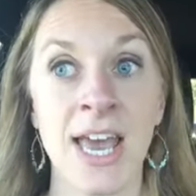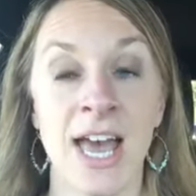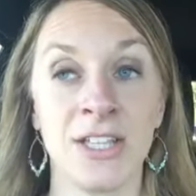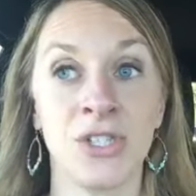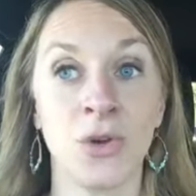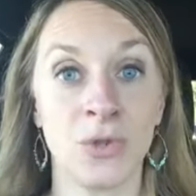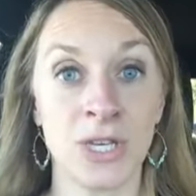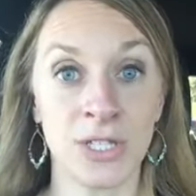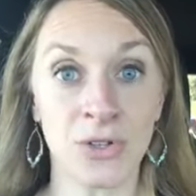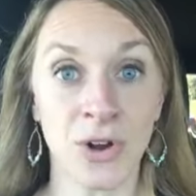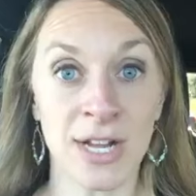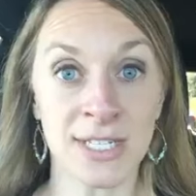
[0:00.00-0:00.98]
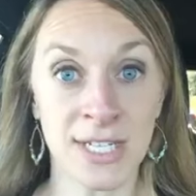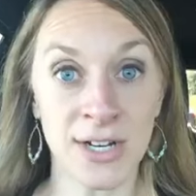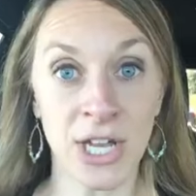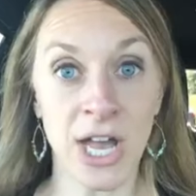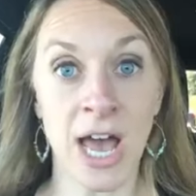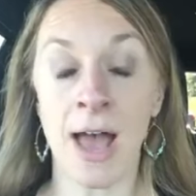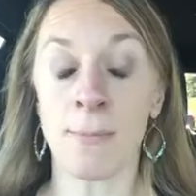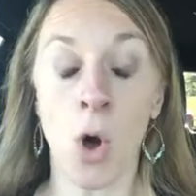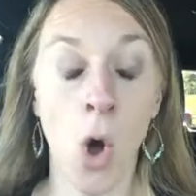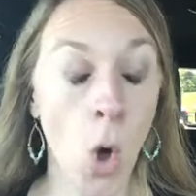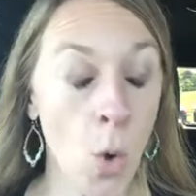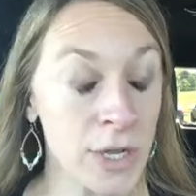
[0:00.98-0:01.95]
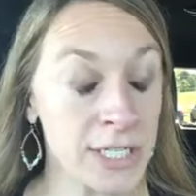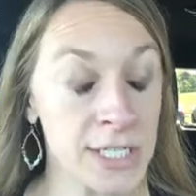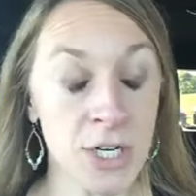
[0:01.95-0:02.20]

And so these criteria, I'm always